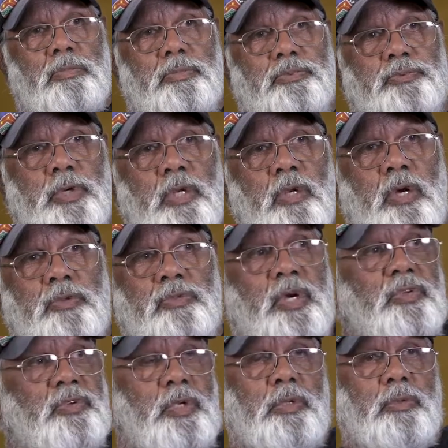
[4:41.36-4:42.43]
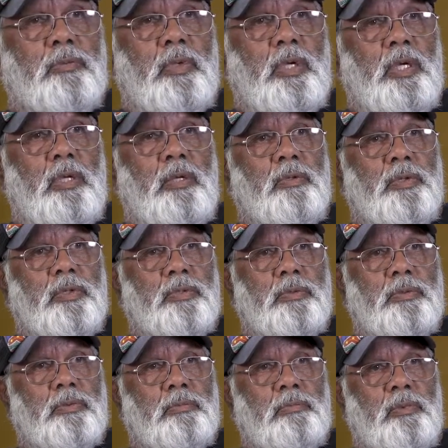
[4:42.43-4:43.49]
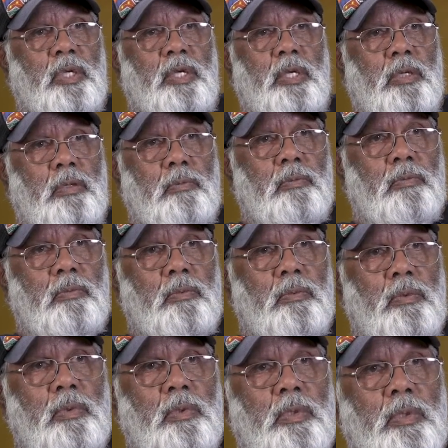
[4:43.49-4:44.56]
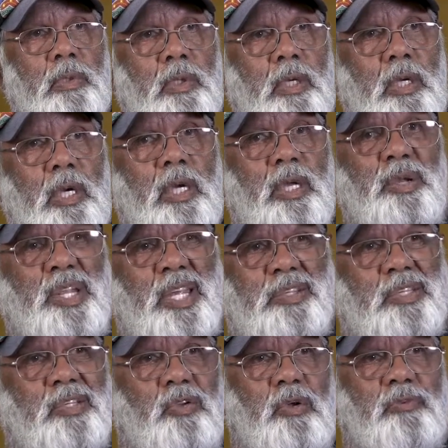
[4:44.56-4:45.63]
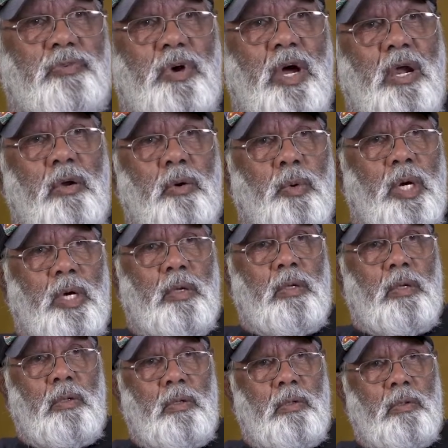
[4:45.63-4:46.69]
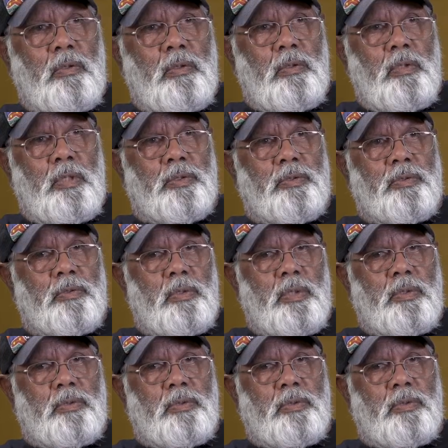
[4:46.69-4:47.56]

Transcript: feel like that's it, the end is near. Death's not far away. That's